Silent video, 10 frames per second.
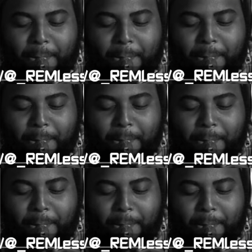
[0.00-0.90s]

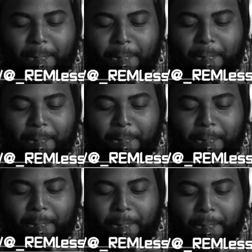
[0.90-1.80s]

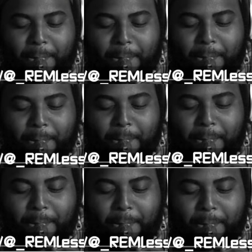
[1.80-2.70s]

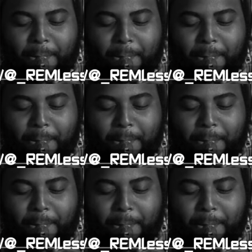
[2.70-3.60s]

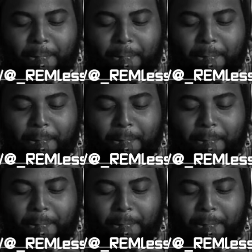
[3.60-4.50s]

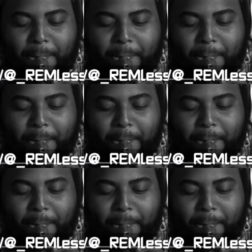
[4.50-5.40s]

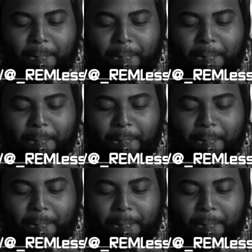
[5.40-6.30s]

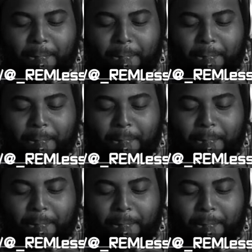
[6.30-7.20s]

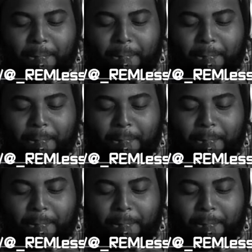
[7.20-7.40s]
The person shown says nothing.